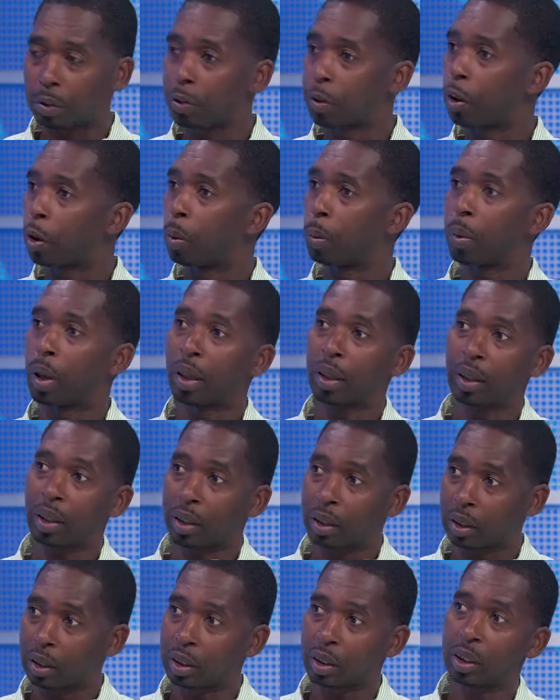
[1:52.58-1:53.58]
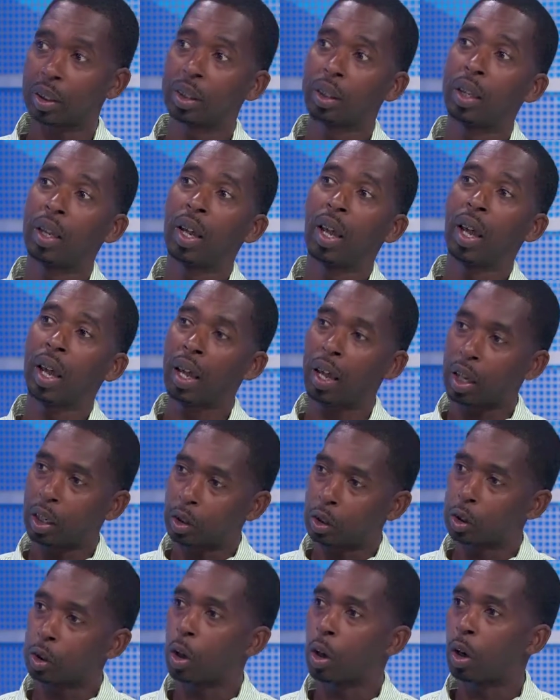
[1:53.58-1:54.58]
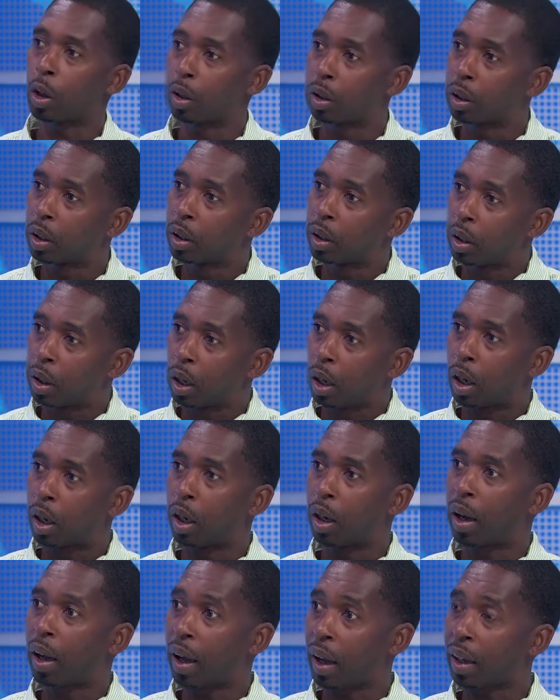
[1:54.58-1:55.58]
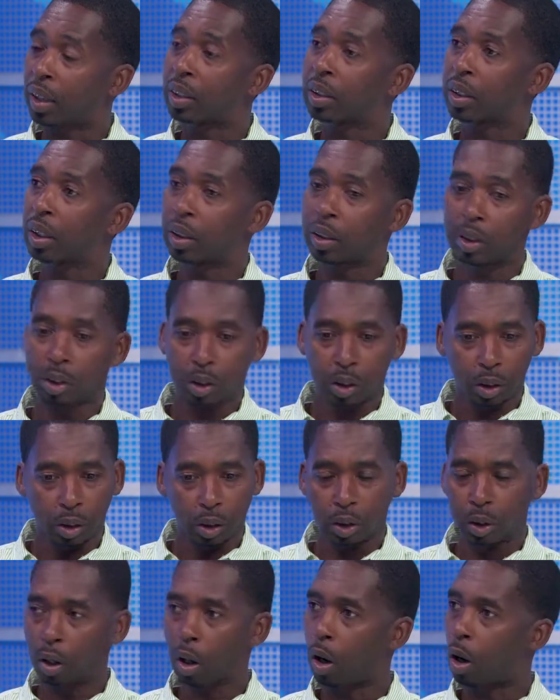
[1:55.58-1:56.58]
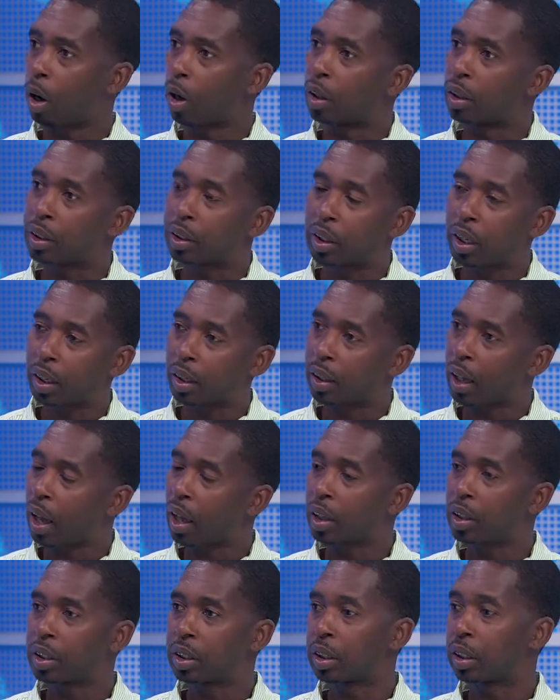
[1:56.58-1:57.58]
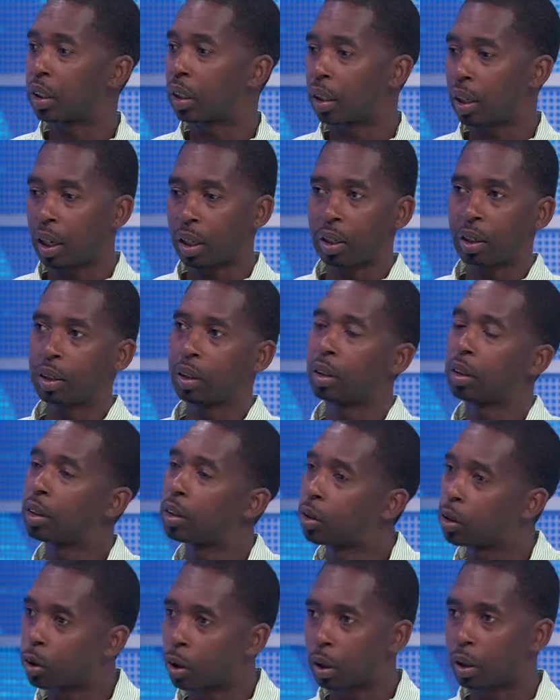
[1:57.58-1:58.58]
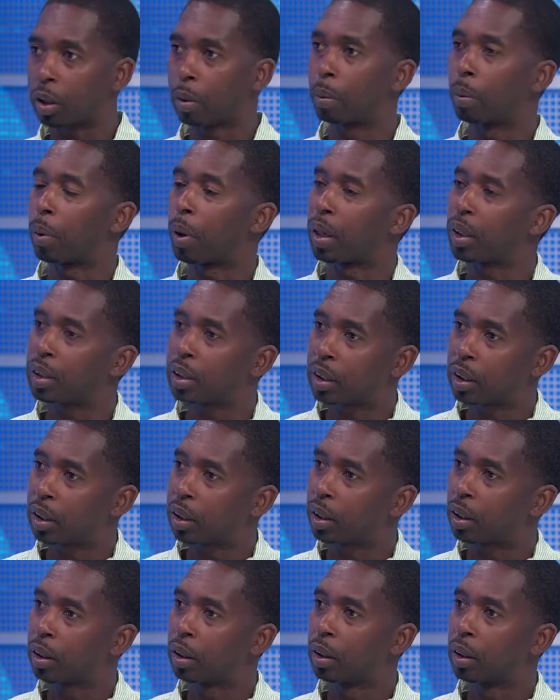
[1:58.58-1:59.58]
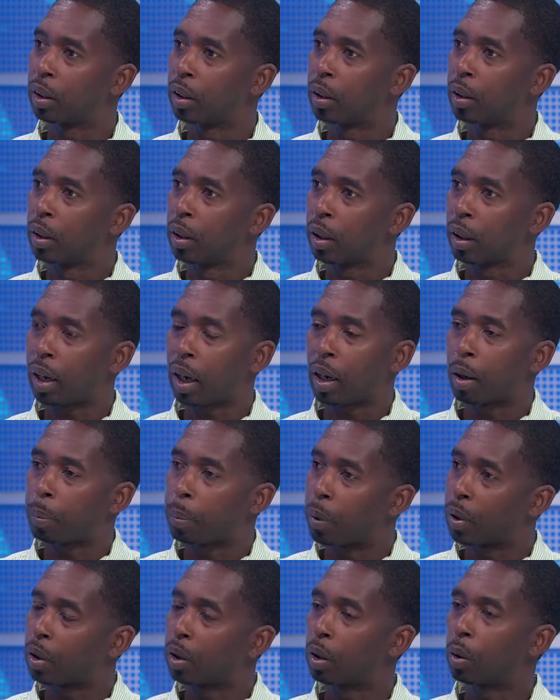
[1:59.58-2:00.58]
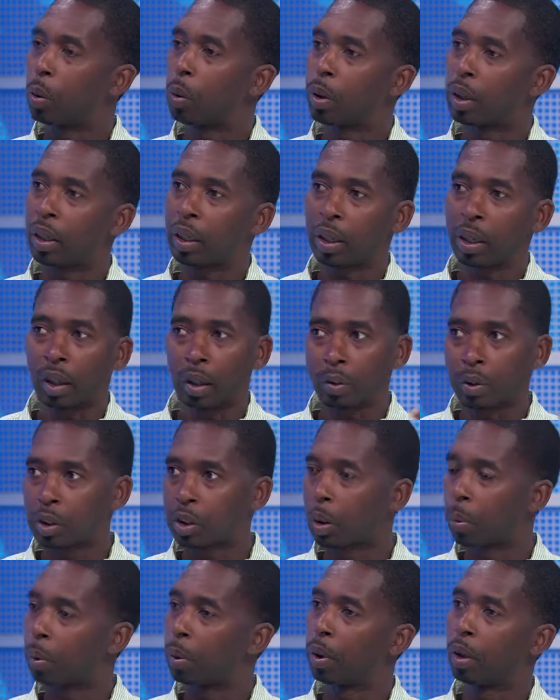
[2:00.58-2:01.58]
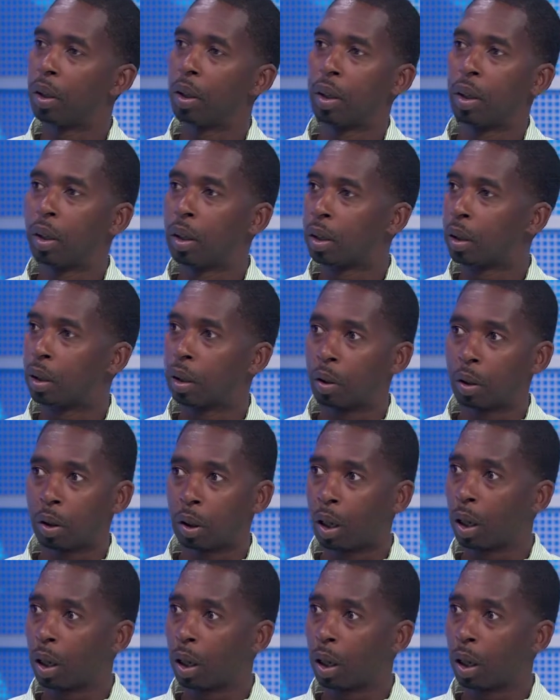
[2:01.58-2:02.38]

in filmmaking and just hands-on uh, access to all this technology. And I sort of embraced it and got up under the wing of some of the